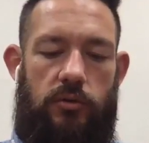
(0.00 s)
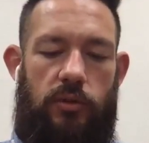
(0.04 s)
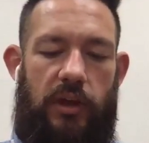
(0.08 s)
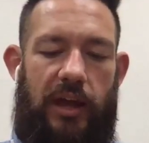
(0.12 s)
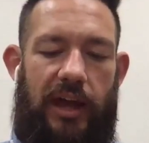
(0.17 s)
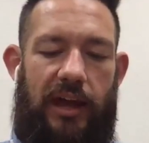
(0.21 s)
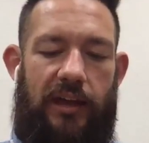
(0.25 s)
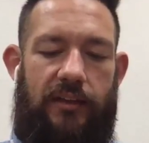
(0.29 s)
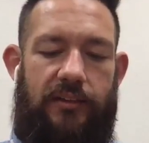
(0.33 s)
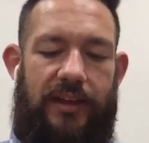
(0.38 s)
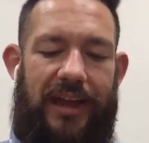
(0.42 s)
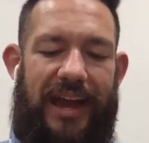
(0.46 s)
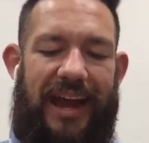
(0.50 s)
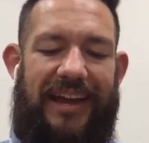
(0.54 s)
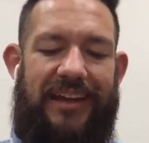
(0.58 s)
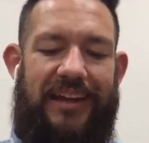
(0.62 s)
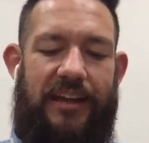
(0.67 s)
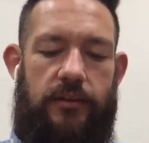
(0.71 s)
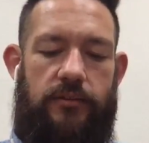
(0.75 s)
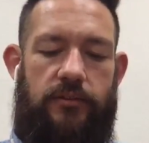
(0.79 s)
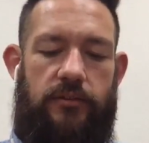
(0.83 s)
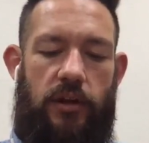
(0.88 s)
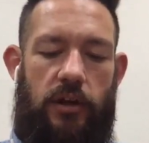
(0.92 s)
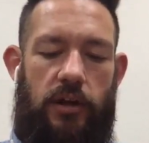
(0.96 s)
at
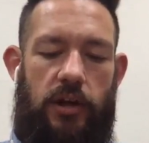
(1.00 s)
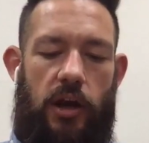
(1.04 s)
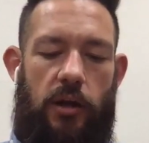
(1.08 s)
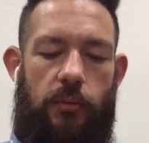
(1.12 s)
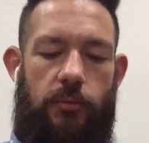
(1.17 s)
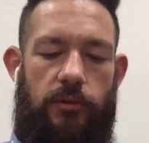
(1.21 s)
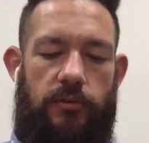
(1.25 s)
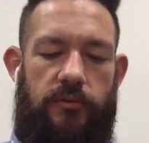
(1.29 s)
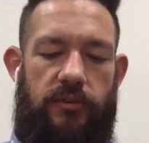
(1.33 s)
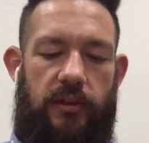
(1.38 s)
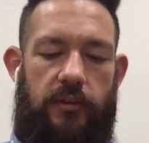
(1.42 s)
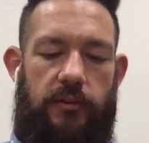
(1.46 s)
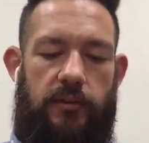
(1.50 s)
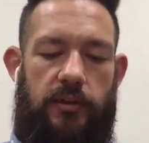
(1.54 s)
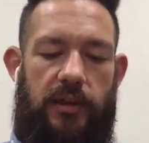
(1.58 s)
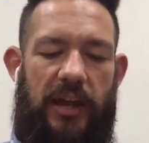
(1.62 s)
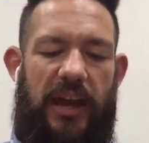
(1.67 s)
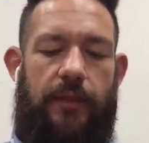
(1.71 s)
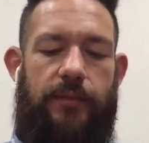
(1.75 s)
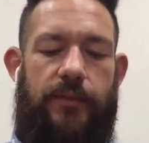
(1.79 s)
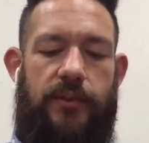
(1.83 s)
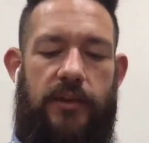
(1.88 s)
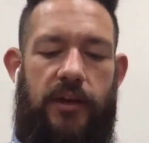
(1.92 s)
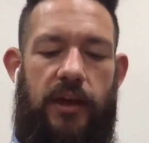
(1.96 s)
X.commerce
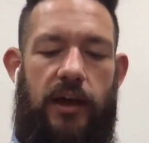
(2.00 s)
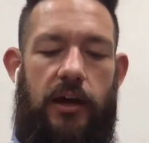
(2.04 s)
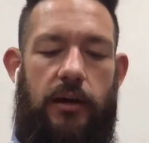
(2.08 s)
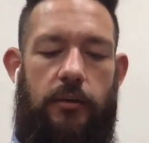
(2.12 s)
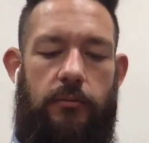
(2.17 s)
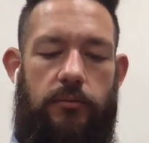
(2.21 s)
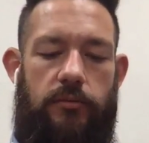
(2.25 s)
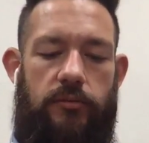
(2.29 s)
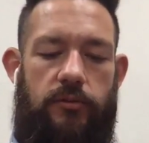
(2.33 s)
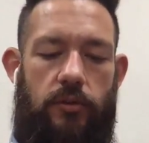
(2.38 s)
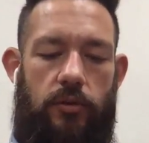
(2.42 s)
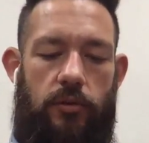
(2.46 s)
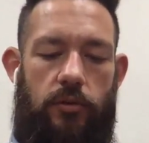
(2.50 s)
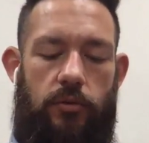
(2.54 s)
at the time. So